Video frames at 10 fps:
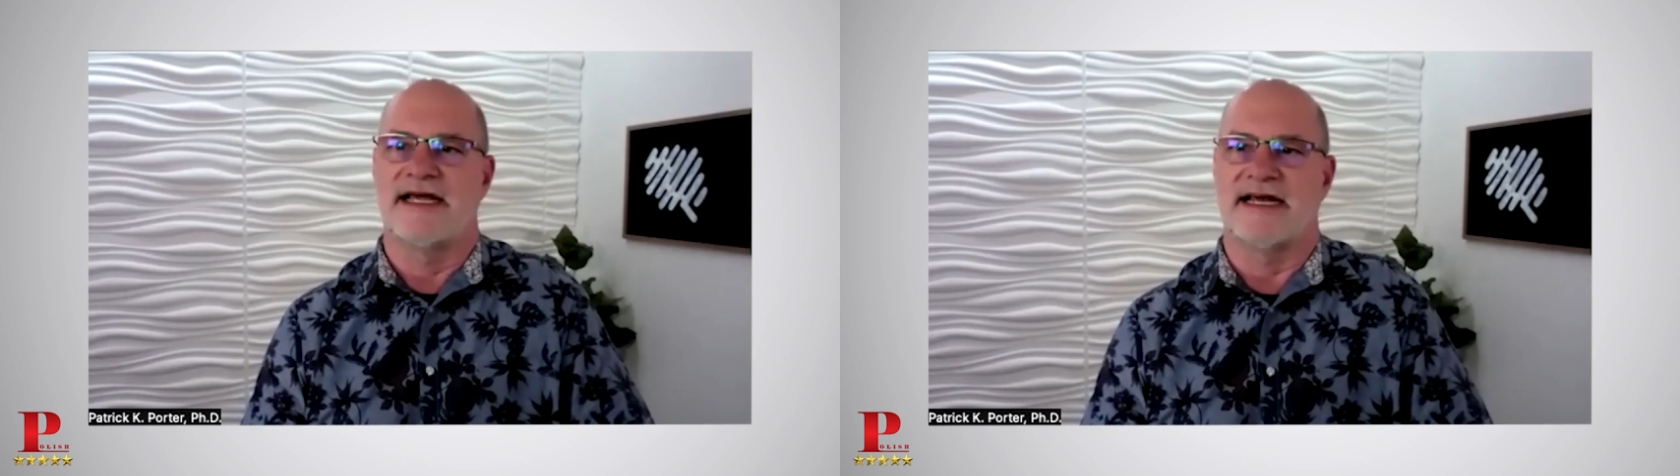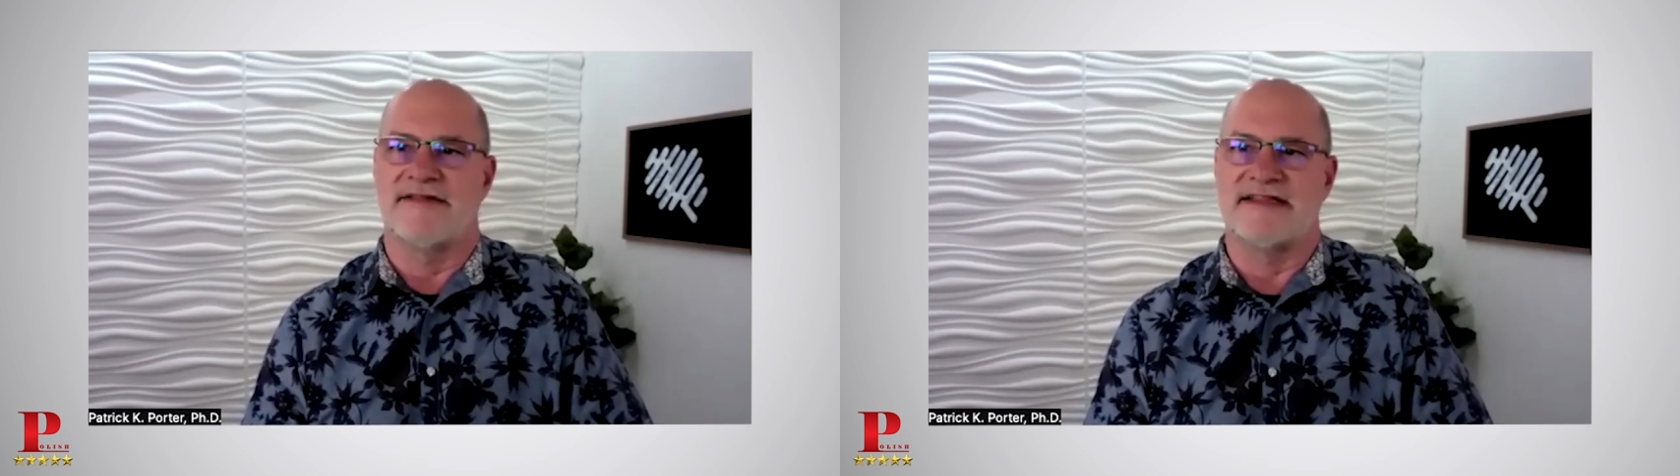
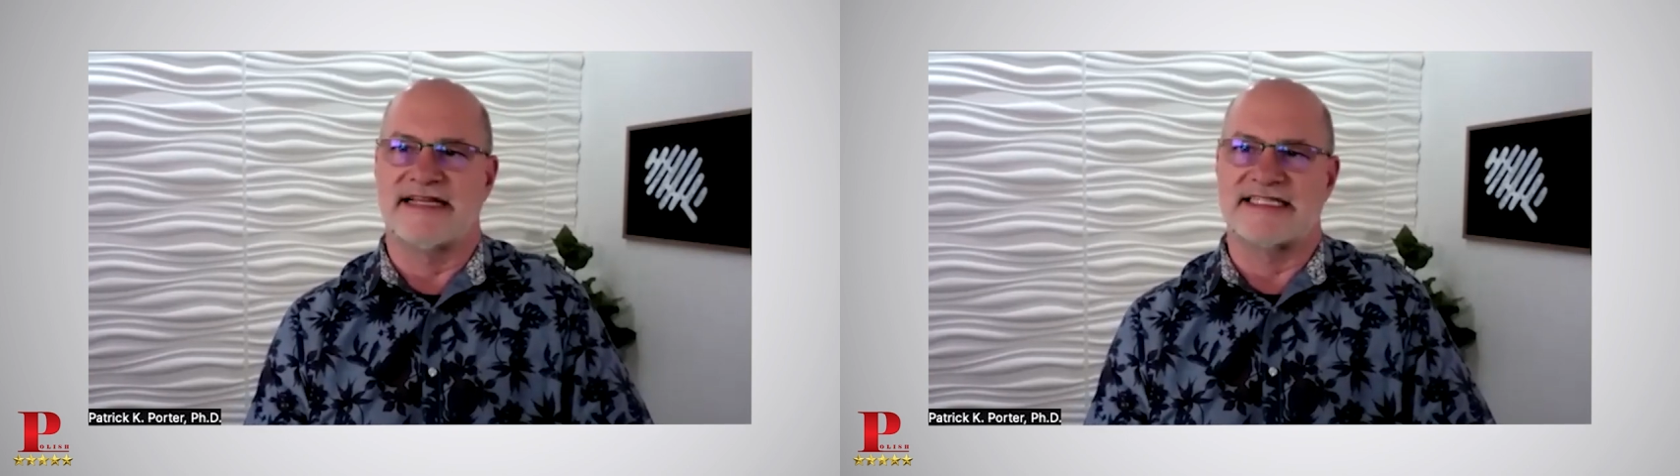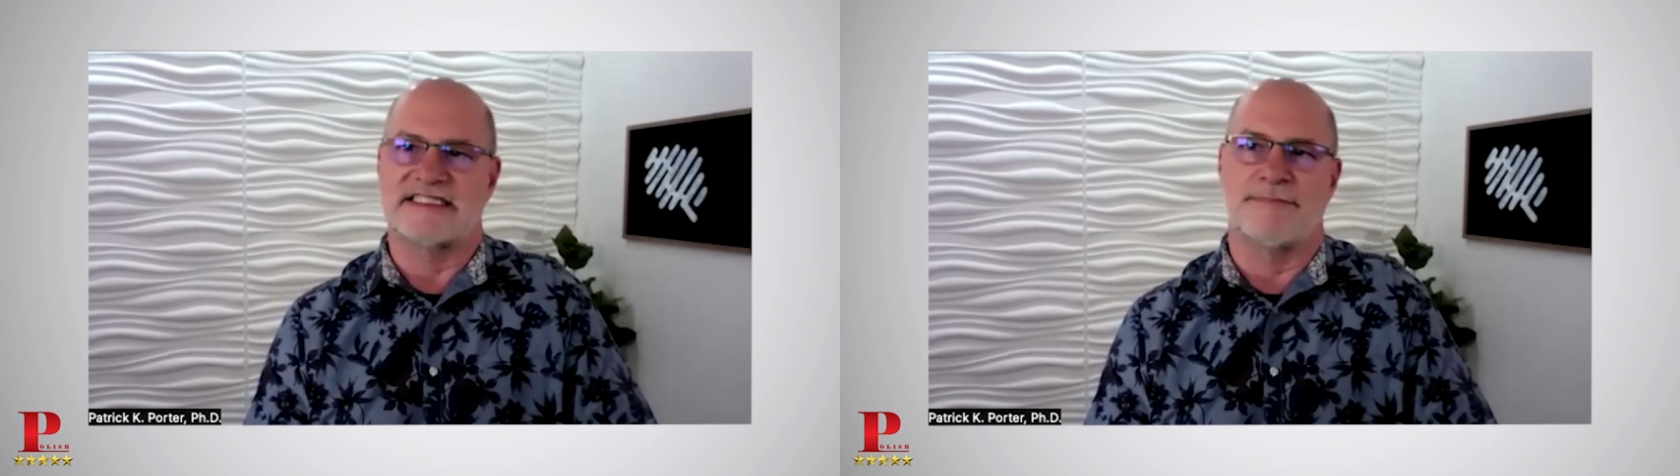and i think
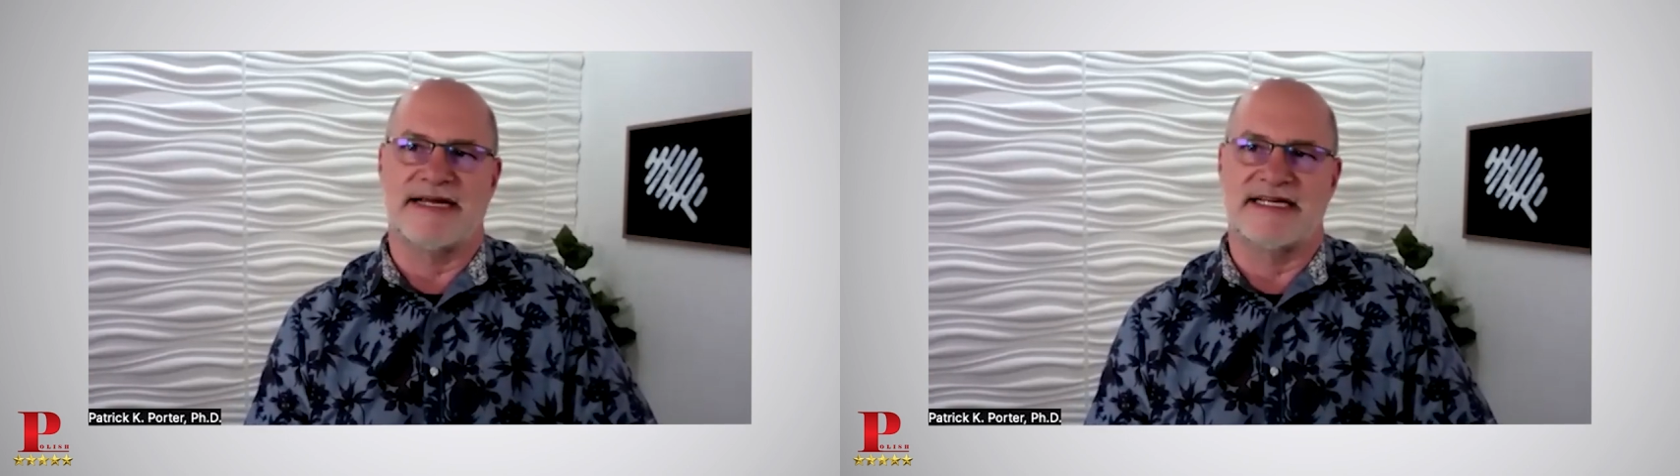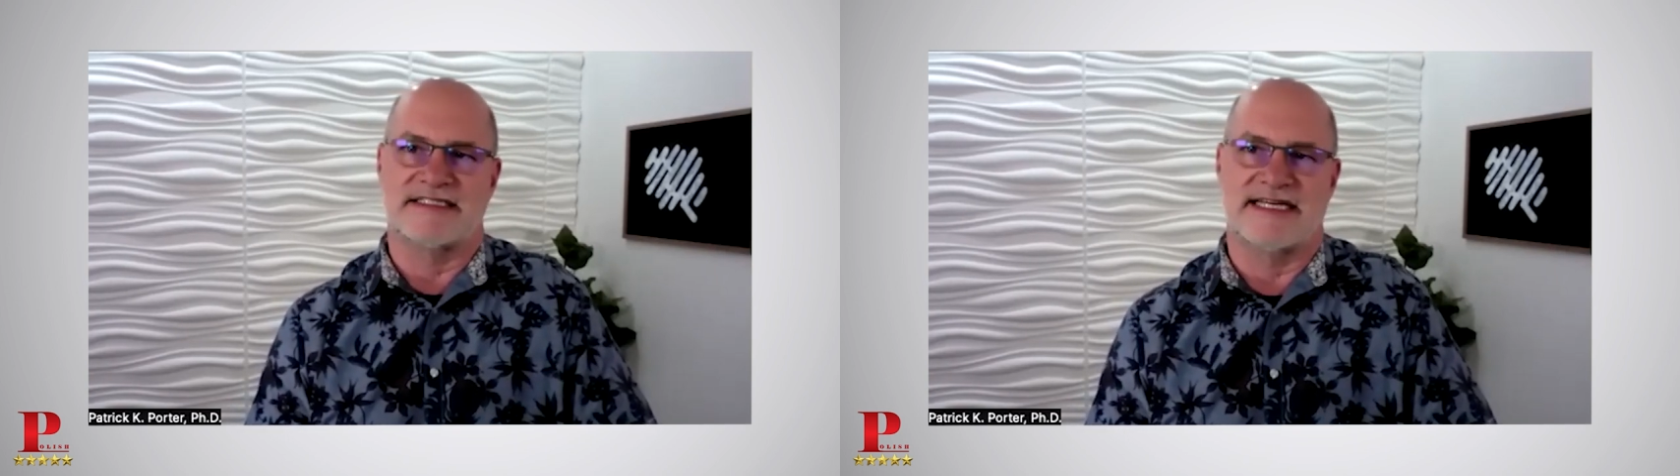that's the
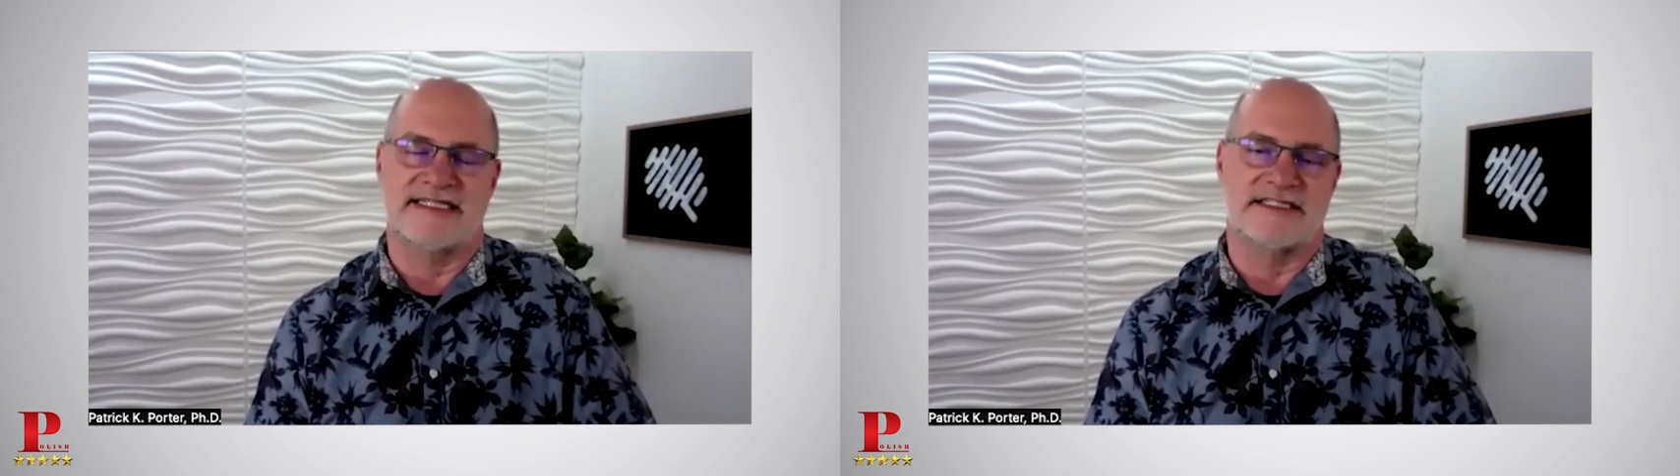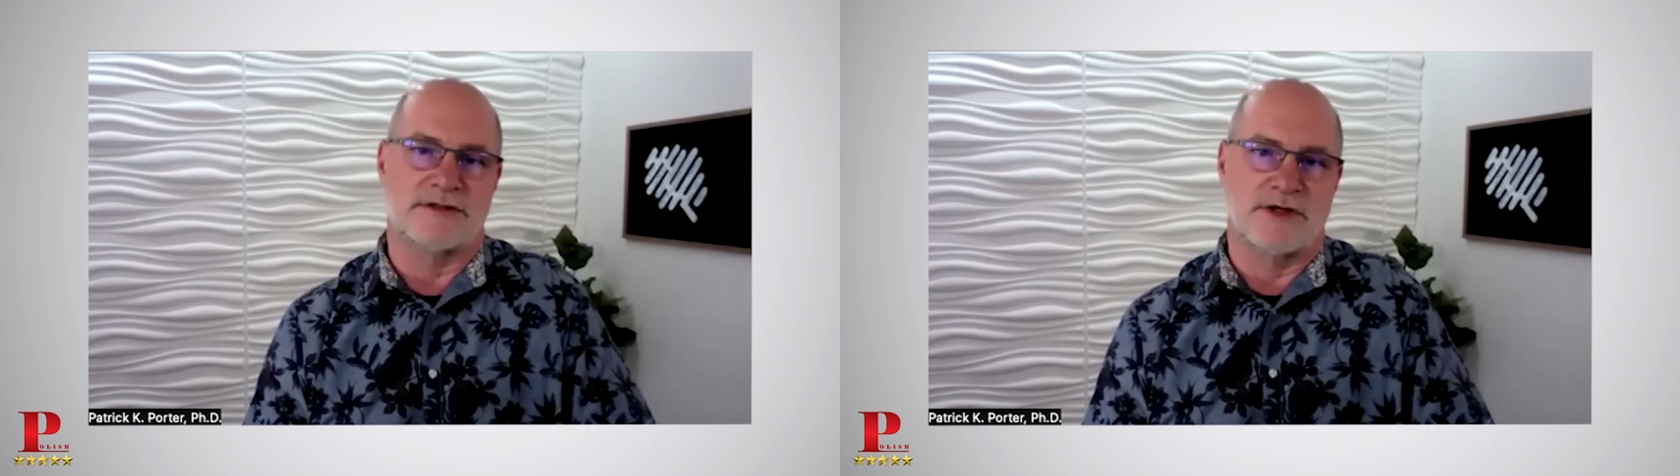biggest
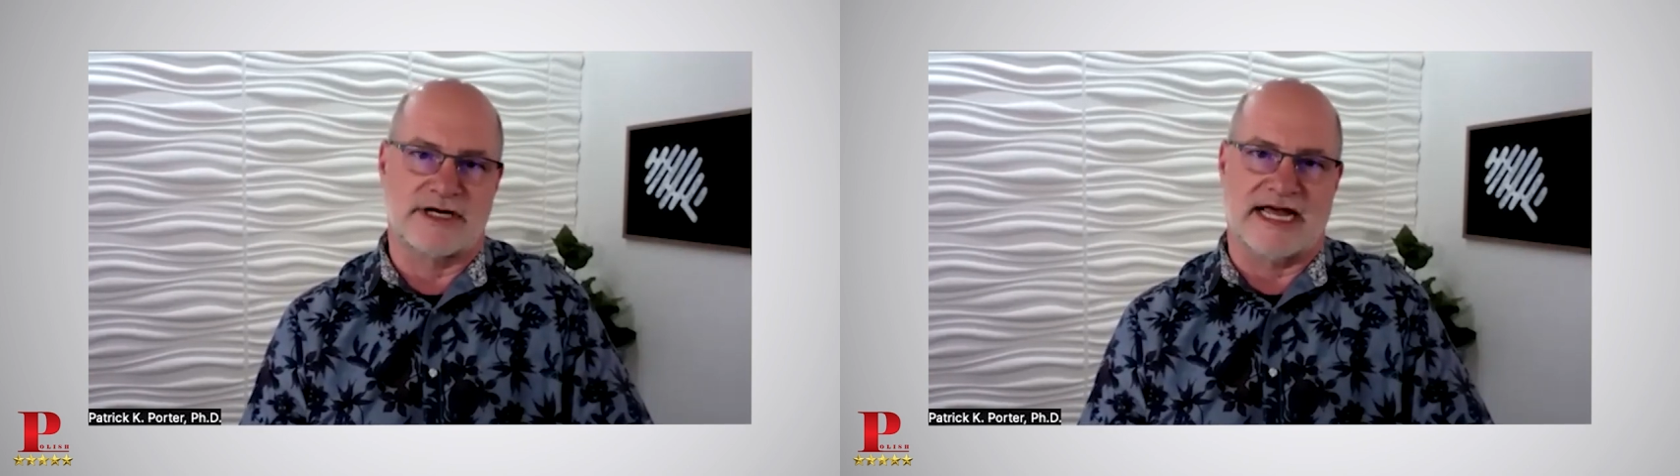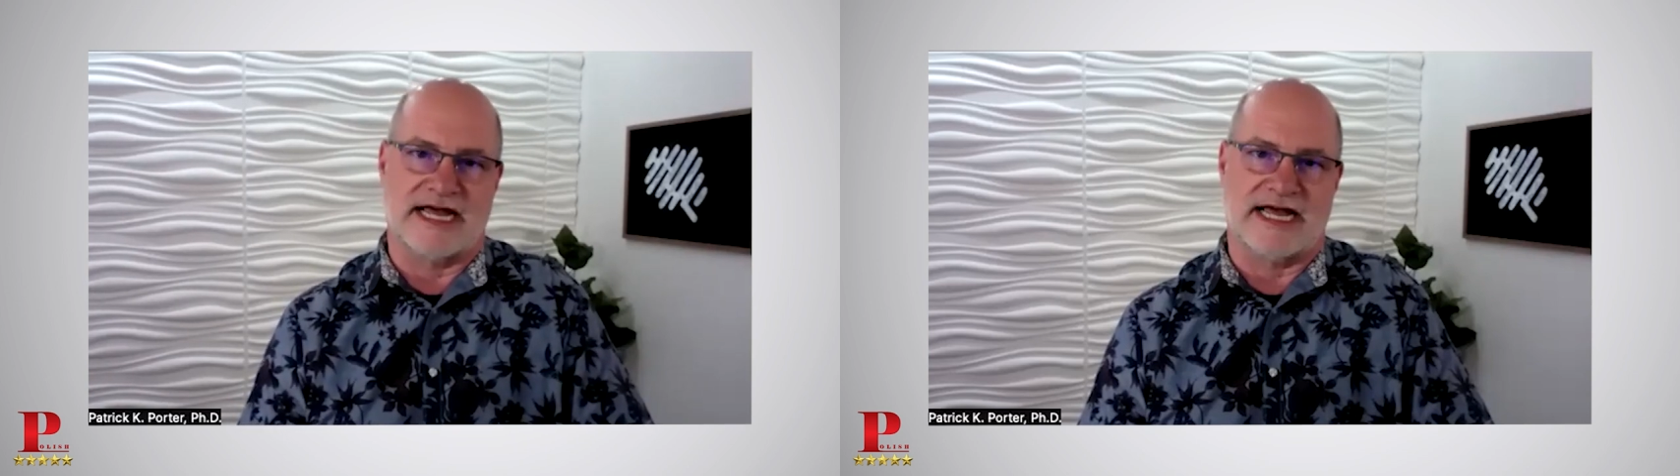thing to
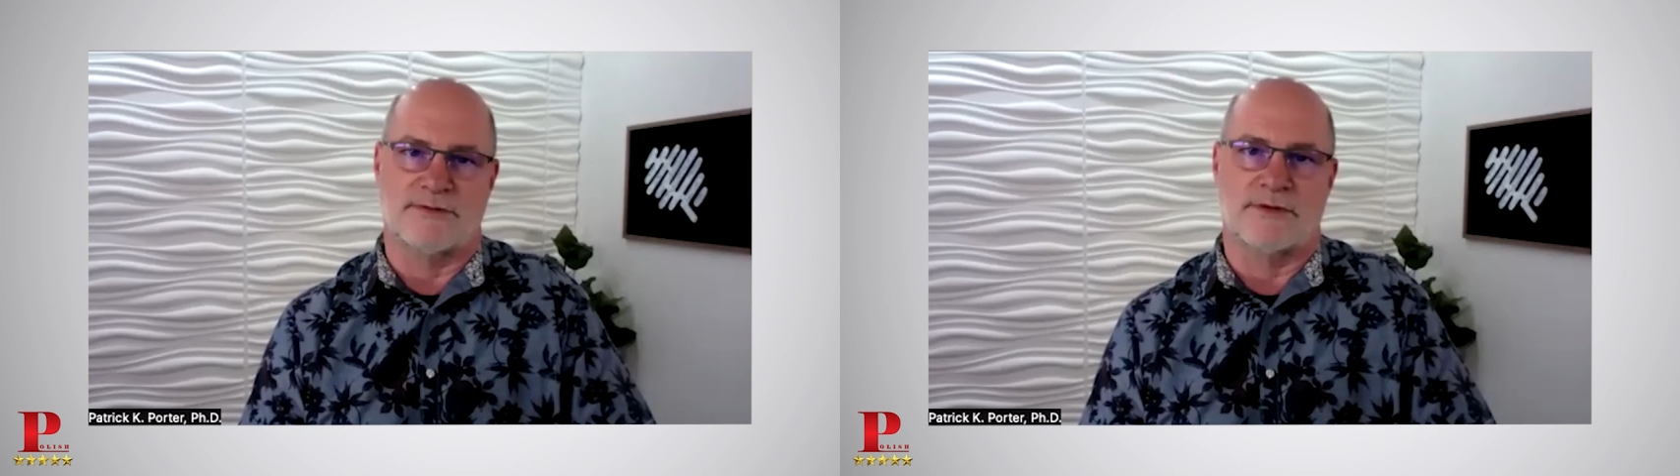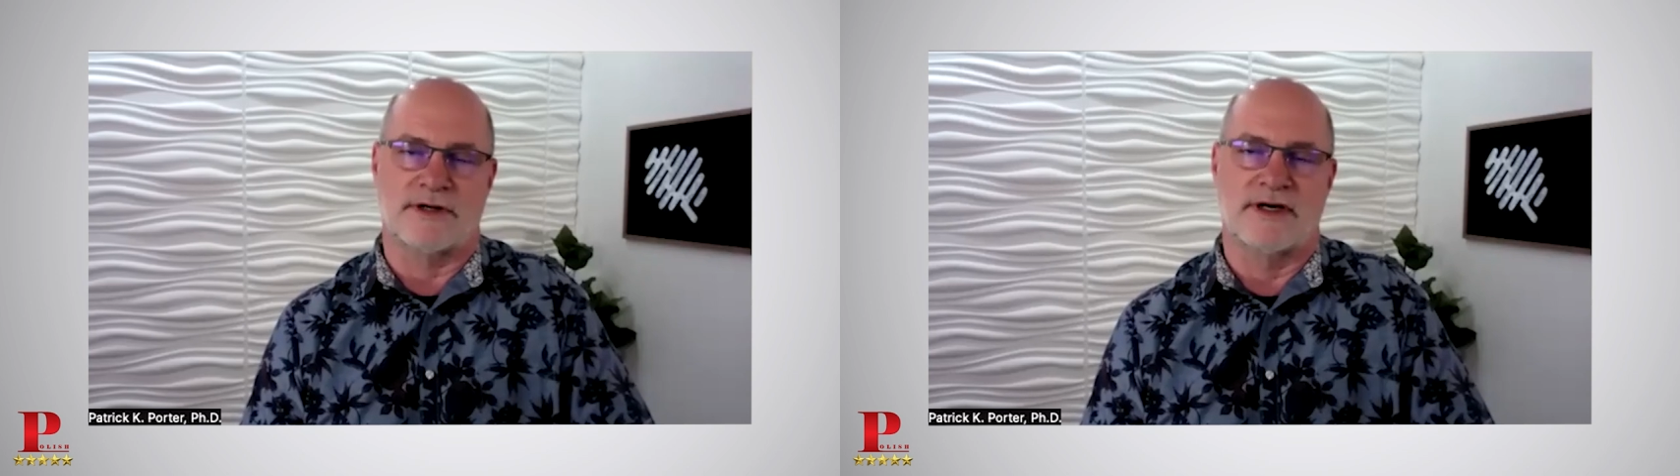look out
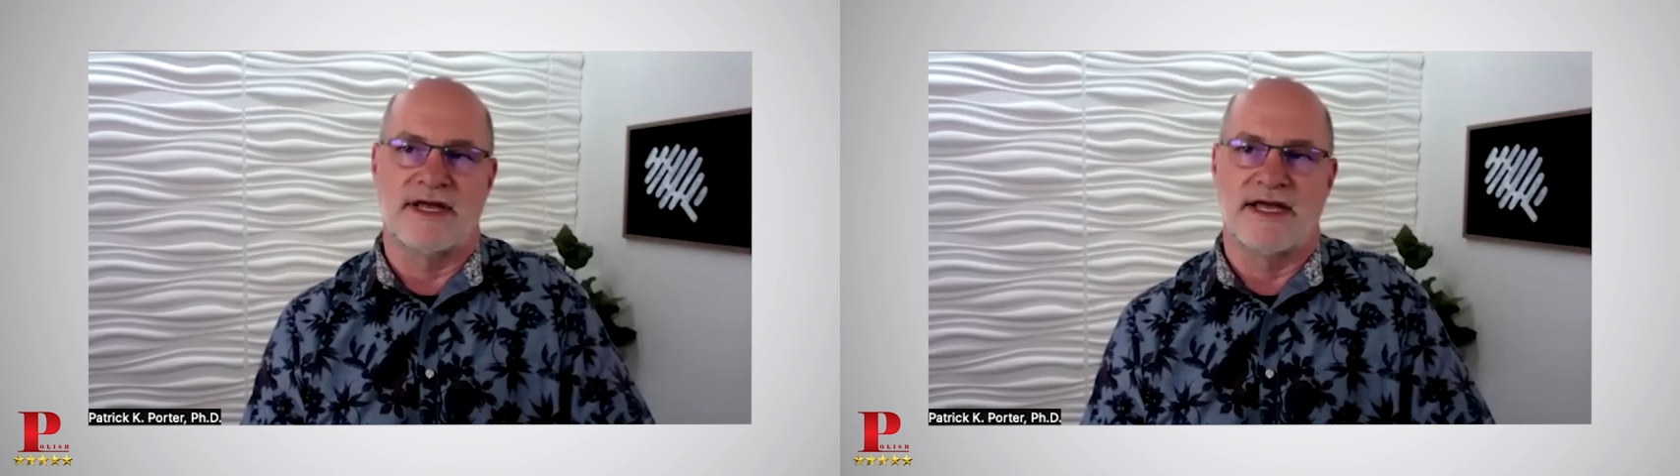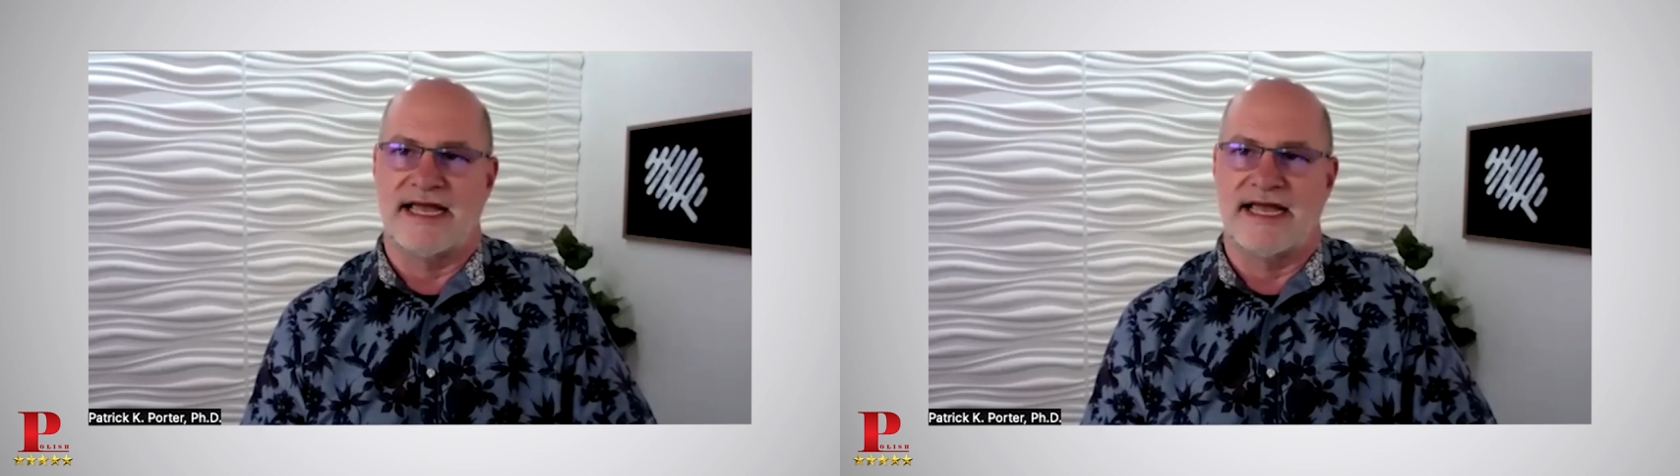for